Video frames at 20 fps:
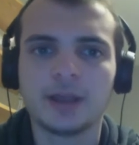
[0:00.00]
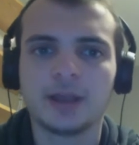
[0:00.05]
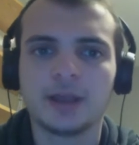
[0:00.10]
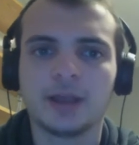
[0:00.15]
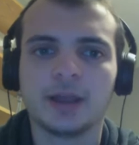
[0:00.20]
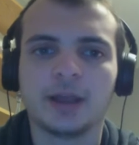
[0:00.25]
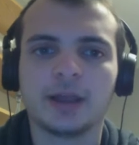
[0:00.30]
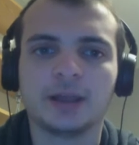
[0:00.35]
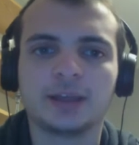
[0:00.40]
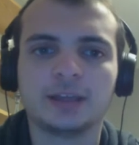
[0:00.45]

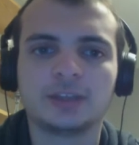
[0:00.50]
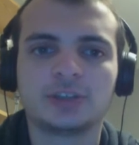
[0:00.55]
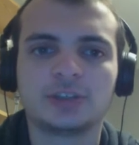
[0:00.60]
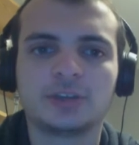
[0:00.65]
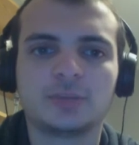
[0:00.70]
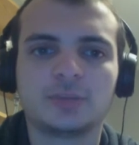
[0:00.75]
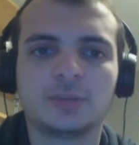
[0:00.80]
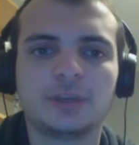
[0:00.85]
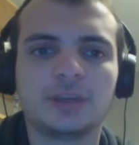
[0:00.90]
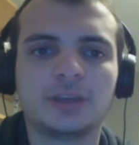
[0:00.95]
It
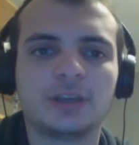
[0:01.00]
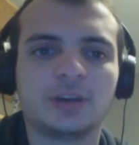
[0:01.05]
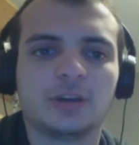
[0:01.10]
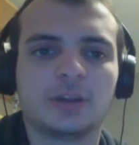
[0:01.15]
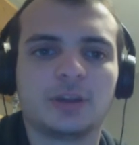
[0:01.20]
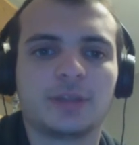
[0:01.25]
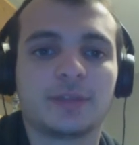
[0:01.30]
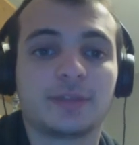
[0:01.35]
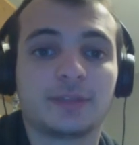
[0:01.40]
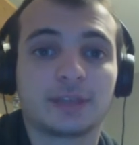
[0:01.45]
should be
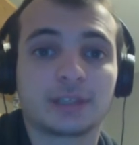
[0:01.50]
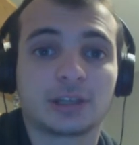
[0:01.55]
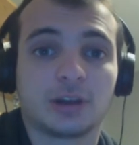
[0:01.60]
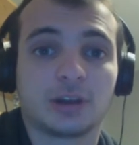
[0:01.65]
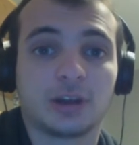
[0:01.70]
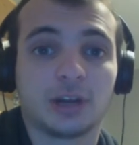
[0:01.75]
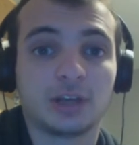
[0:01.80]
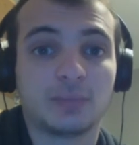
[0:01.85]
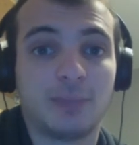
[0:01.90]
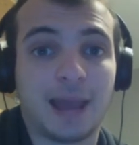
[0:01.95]
noted that this
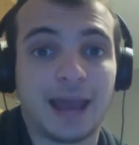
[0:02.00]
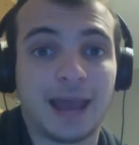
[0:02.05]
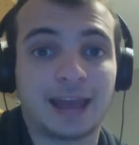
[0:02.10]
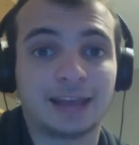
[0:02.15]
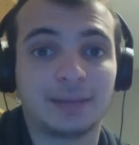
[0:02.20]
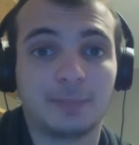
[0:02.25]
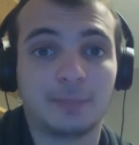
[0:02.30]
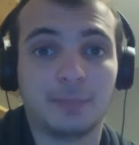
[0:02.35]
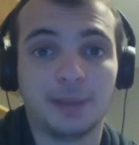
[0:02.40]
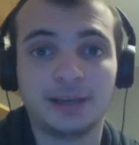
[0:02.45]
card is bad
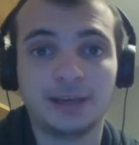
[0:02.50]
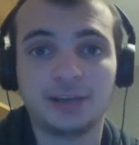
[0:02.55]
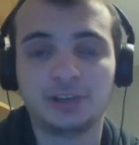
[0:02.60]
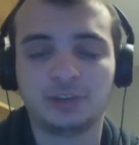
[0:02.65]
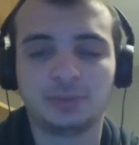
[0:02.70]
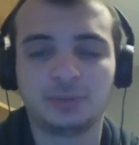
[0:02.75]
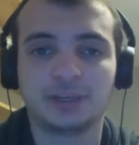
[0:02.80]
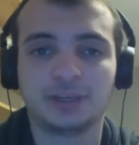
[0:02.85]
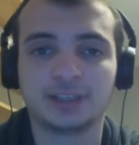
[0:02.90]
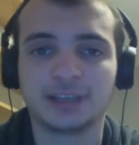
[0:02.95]
in
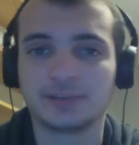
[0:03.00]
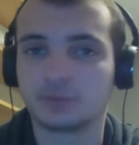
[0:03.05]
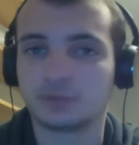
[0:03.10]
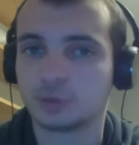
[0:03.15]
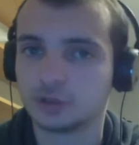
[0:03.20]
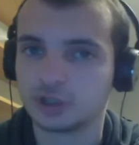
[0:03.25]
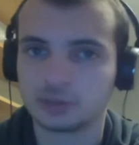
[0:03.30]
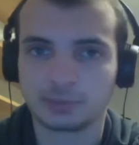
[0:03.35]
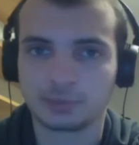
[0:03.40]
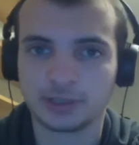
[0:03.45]
Mage because
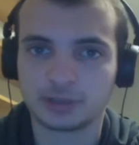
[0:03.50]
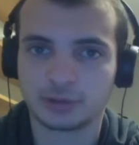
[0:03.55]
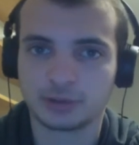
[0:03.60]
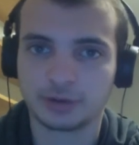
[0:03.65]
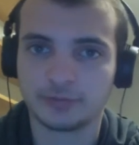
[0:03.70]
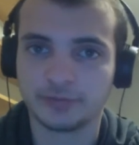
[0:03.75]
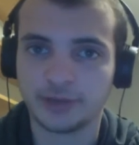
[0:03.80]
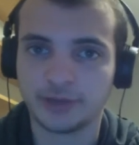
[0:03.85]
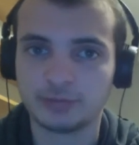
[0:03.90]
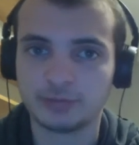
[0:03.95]
everyone just plays
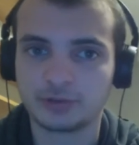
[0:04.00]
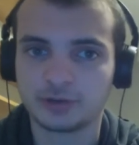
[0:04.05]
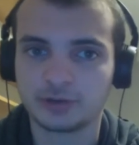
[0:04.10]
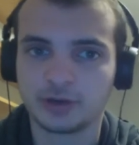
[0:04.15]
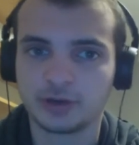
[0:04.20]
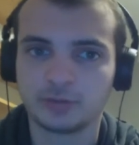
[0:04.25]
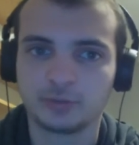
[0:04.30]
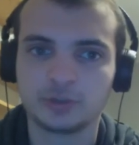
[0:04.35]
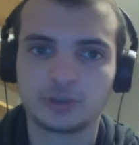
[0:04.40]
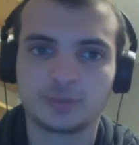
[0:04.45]
around Flame
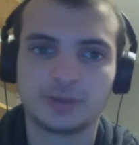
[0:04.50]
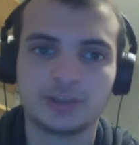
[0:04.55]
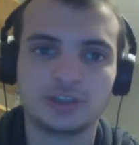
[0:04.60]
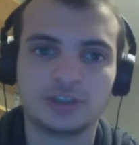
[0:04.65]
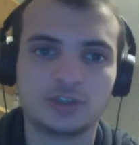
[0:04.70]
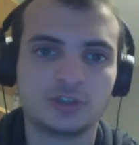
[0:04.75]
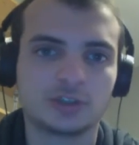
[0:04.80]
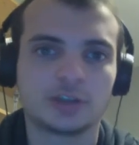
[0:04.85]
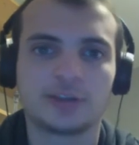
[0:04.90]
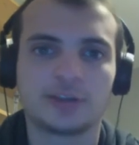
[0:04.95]
Strike, which means
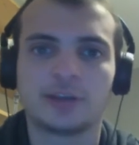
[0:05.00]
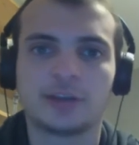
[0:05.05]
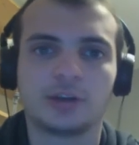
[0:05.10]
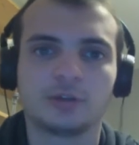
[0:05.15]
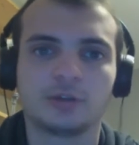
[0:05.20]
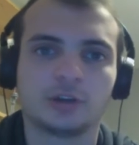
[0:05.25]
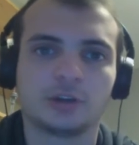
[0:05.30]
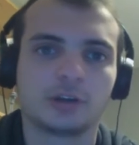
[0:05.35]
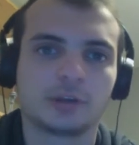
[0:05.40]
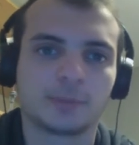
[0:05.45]
usually they
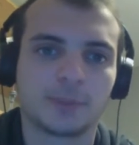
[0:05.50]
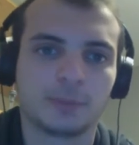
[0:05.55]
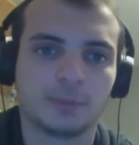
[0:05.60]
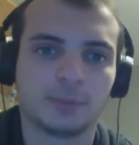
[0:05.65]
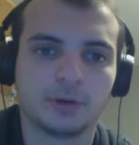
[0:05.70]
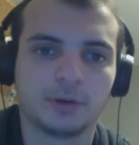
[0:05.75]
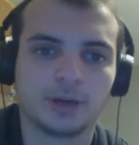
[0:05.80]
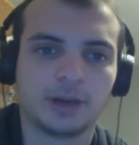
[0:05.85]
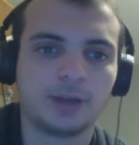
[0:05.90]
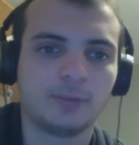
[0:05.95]
don't load up the
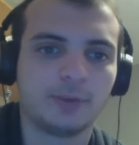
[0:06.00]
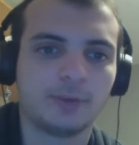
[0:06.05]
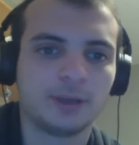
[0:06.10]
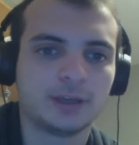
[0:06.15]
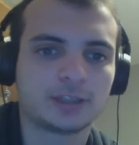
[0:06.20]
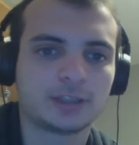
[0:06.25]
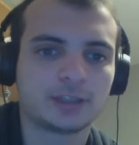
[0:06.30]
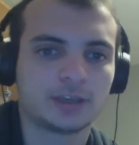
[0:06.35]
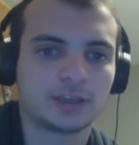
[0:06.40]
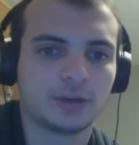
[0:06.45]
board
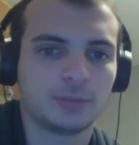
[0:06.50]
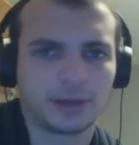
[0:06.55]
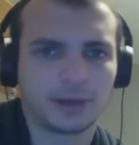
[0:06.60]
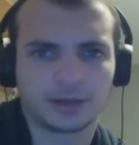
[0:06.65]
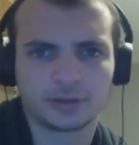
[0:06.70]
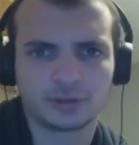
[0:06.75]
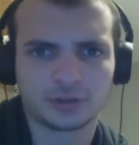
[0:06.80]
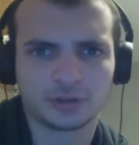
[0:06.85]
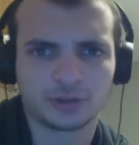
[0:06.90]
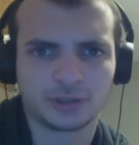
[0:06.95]
anyway, so Mind
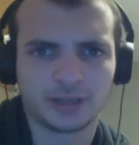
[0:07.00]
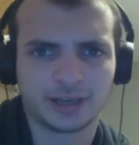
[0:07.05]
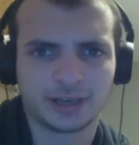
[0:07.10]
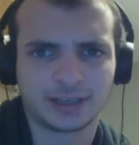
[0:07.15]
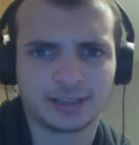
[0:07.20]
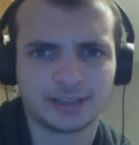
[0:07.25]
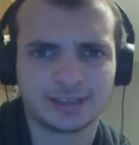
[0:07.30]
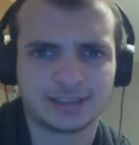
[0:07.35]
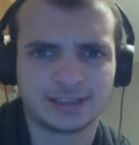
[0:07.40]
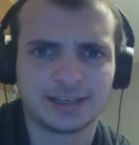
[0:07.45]
Control Tech
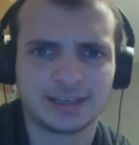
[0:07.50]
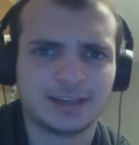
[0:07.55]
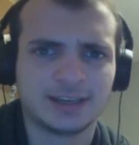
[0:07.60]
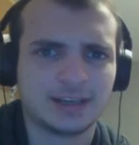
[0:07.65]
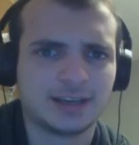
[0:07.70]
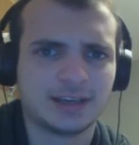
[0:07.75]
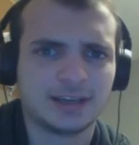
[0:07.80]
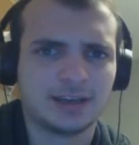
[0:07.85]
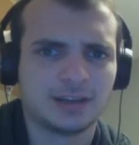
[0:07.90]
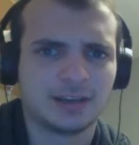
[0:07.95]
is
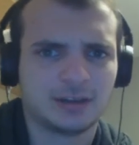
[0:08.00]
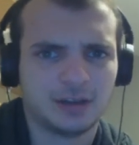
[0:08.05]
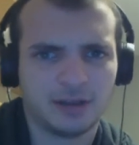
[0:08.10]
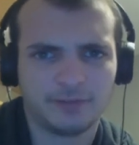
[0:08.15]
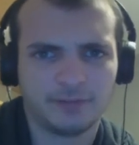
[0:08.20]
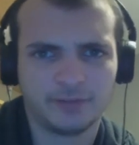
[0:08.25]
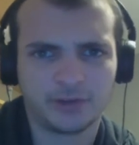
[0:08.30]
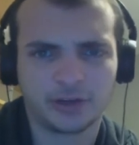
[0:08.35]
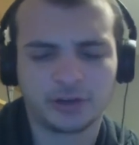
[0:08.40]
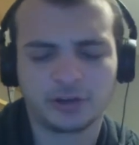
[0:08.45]
not
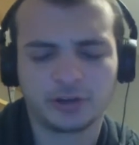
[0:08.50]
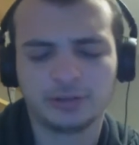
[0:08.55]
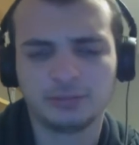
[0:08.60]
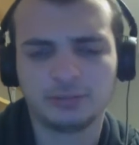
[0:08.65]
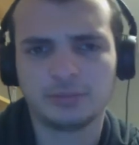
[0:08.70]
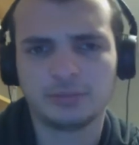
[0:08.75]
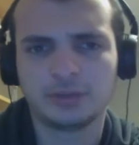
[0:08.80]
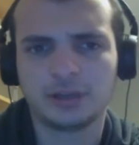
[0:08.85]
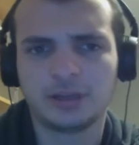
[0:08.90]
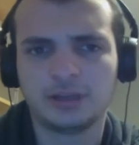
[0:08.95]
very good
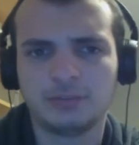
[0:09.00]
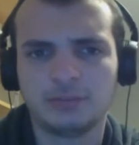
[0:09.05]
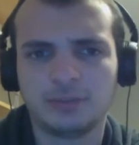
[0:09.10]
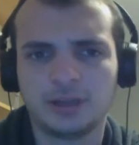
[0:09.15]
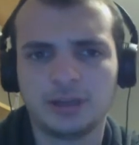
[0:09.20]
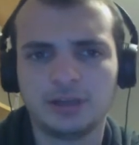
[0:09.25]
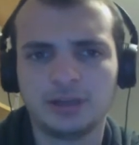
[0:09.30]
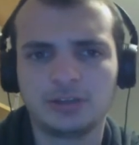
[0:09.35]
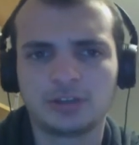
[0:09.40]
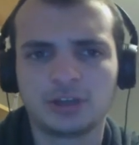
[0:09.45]
in
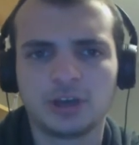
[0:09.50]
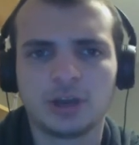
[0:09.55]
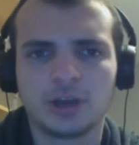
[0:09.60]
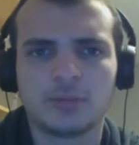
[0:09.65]
Mage.